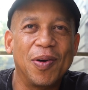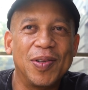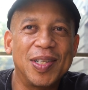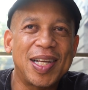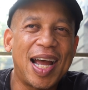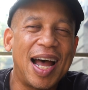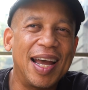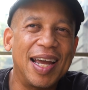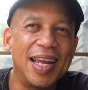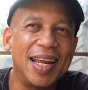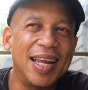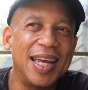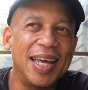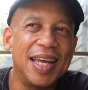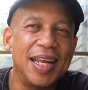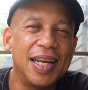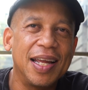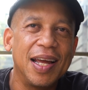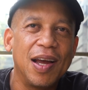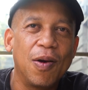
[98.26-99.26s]
tying
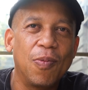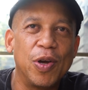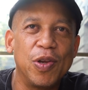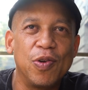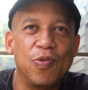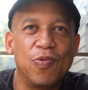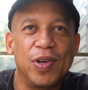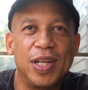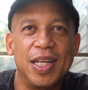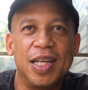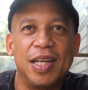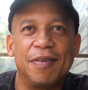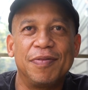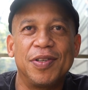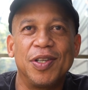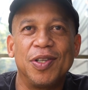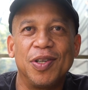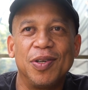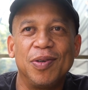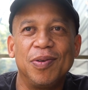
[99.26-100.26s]
in what you really love
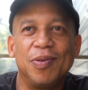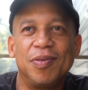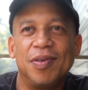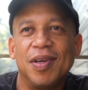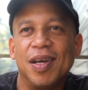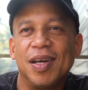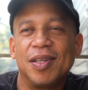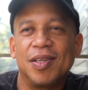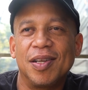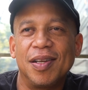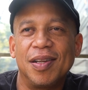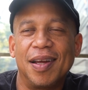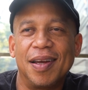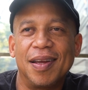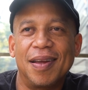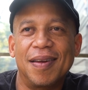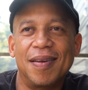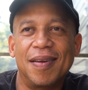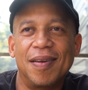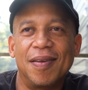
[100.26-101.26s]
to do to
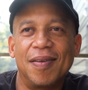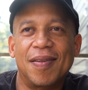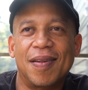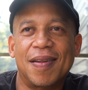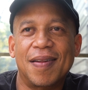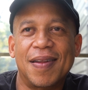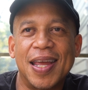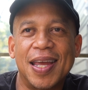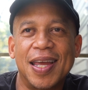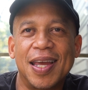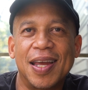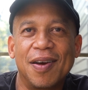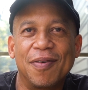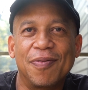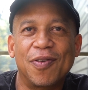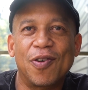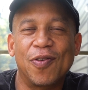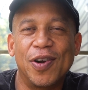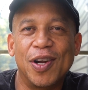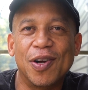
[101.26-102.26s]
like thinking
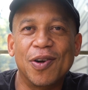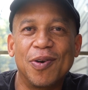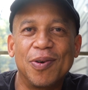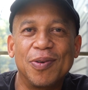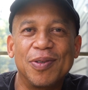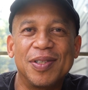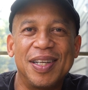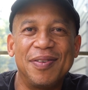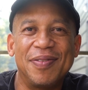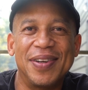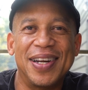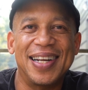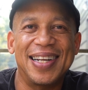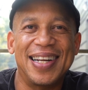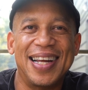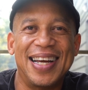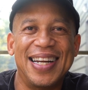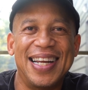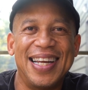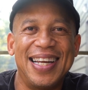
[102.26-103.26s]
of career goals even at
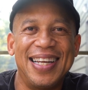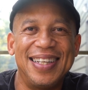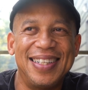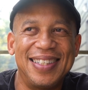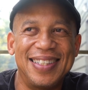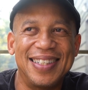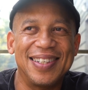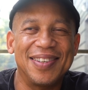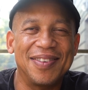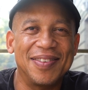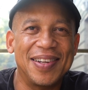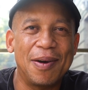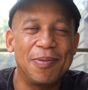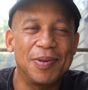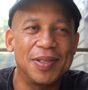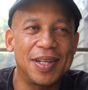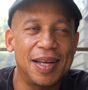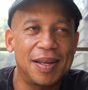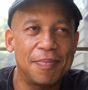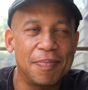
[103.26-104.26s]
that age, that
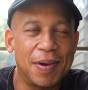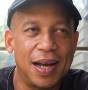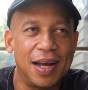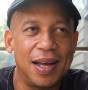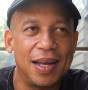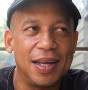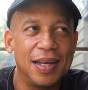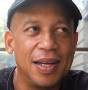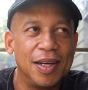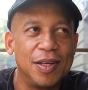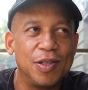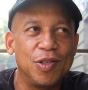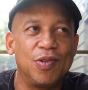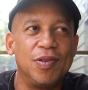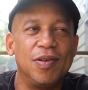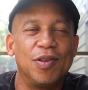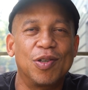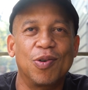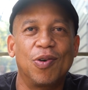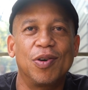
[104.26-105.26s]
was like my
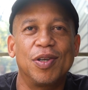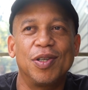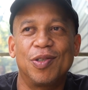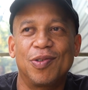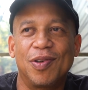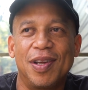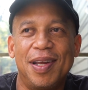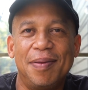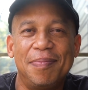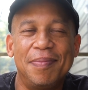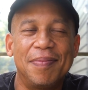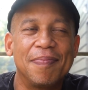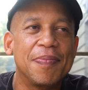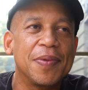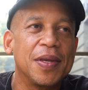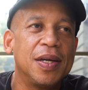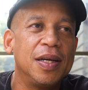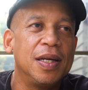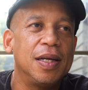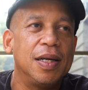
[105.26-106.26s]
sort of dream.
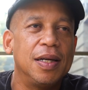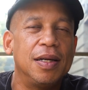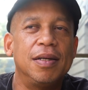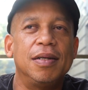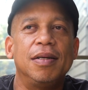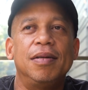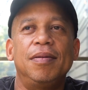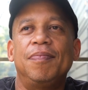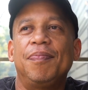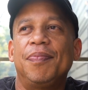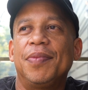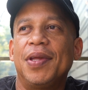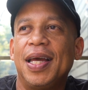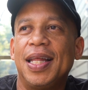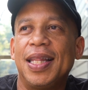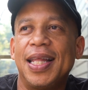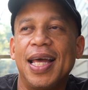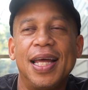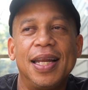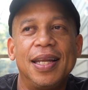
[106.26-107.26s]

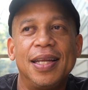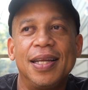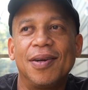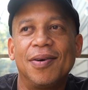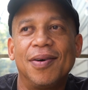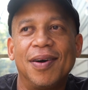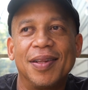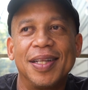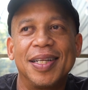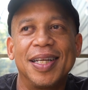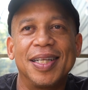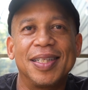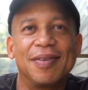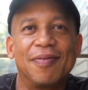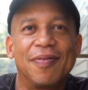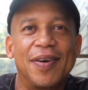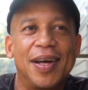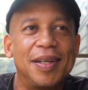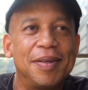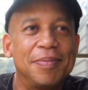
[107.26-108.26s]
And then, other things
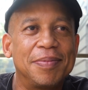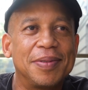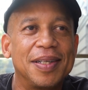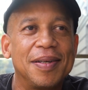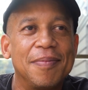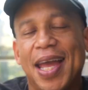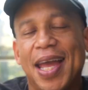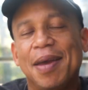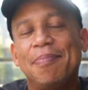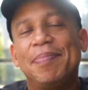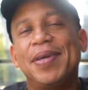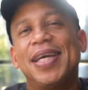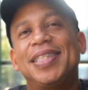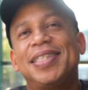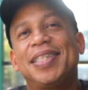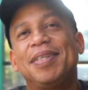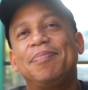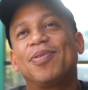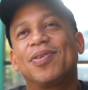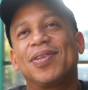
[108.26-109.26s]
developed.
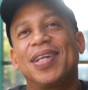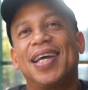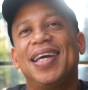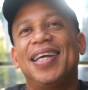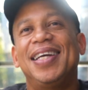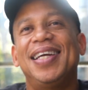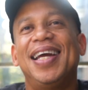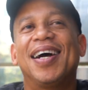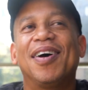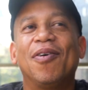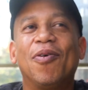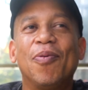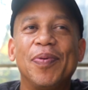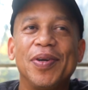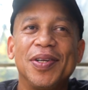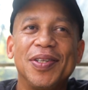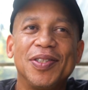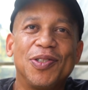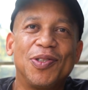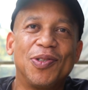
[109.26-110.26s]
NBHD Brûlée
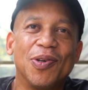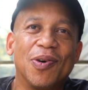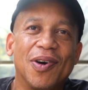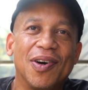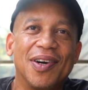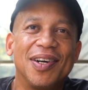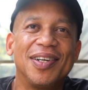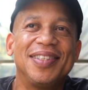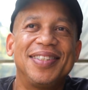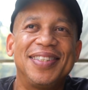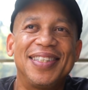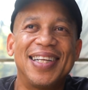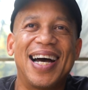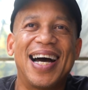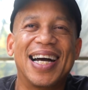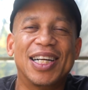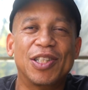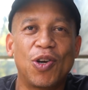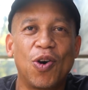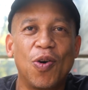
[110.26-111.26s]
opened its doors
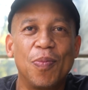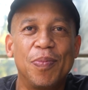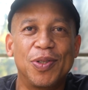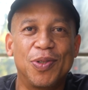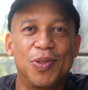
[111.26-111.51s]
October